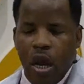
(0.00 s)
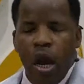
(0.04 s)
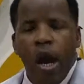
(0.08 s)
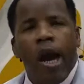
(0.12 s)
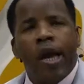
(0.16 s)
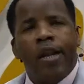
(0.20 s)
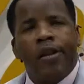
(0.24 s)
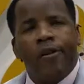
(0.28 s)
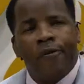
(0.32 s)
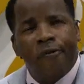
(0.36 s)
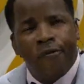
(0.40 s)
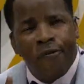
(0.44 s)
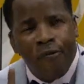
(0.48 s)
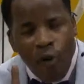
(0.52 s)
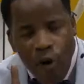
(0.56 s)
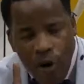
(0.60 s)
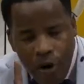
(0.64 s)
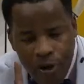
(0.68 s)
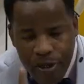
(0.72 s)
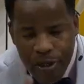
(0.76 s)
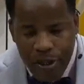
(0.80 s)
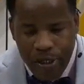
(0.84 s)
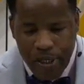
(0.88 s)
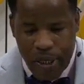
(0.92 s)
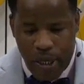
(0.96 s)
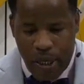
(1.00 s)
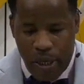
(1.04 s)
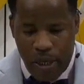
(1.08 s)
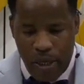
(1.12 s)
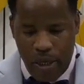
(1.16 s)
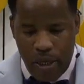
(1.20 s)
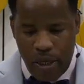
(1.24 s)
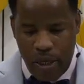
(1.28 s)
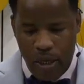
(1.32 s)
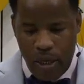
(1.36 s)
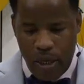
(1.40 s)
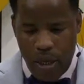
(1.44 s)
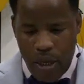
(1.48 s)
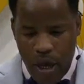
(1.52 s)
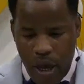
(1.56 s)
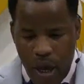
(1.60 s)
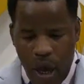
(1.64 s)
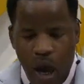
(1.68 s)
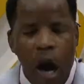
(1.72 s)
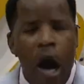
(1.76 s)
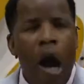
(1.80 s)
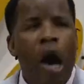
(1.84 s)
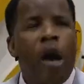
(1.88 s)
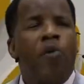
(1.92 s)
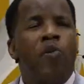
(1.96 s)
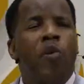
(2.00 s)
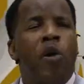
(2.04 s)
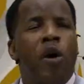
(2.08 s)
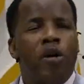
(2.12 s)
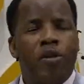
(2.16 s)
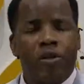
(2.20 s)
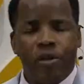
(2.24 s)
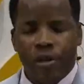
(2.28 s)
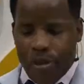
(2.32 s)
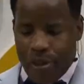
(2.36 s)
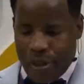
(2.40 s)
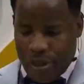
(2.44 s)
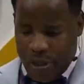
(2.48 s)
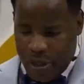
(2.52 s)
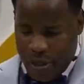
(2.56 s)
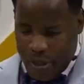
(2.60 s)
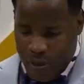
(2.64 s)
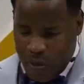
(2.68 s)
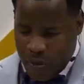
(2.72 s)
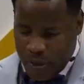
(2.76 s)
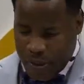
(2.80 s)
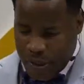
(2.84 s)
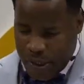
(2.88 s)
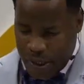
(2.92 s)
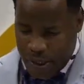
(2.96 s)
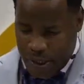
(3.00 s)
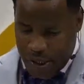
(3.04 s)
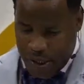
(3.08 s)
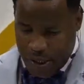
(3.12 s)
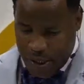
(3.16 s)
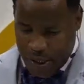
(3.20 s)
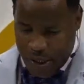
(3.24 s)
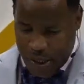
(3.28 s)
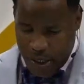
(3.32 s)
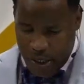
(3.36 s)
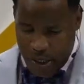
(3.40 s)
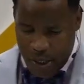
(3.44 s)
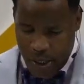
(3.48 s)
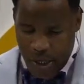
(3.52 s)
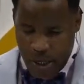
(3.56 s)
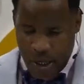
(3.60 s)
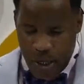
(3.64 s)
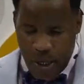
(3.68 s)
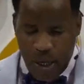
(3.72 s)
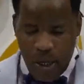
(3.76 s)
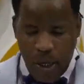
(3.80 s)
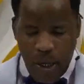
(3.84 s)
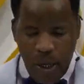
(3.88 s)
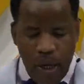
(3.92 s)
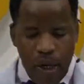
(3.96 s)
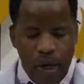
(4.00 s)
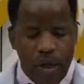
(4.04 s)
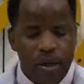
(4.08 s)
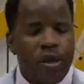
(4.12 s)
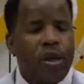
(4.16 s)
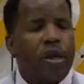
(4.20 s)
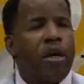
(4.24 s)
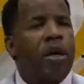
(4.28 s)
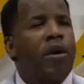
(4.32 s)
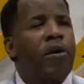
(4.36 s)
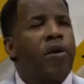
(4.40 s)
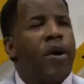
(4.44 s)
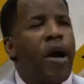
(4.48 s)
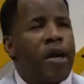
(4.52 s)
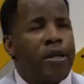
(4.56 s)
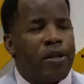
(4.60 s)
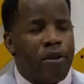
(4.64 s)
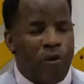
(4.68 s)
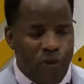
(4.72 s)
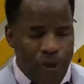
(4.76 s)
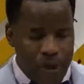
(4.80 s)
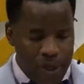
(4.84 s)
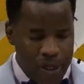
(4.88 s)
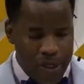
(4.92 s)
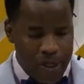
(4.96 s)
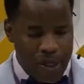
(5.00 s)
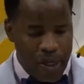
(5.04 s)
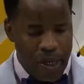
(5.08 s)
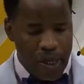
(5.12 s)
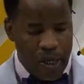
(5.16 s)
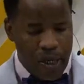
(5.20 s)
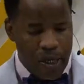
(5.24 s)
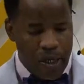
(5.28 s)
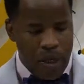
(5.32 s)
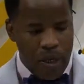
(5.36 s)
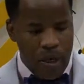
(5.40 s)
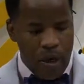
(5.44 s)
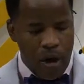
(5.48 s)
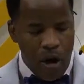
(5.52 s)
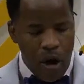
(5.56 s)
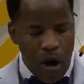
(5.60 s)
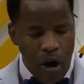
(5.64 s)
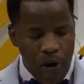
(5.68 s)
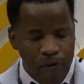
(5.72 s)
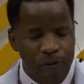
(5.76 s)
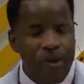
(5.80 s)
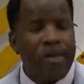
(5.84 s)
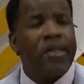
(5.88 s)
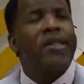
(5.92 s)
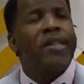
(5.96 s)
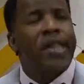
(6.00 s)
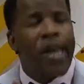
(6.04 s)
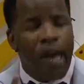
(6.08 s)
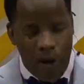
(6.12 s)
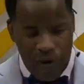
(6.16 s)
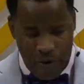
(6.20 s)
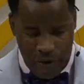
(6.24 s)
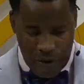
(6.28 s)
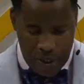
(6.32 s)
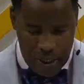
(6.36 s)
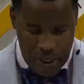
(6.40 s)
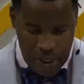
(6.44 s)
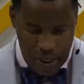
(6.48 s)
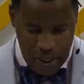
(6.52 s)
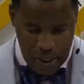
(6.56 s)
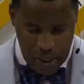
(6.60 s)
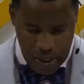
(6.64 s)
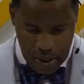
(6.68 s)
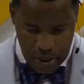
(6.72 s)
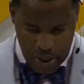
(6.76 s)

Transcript: And the first thing I want us to notice is the characteristic of integrity.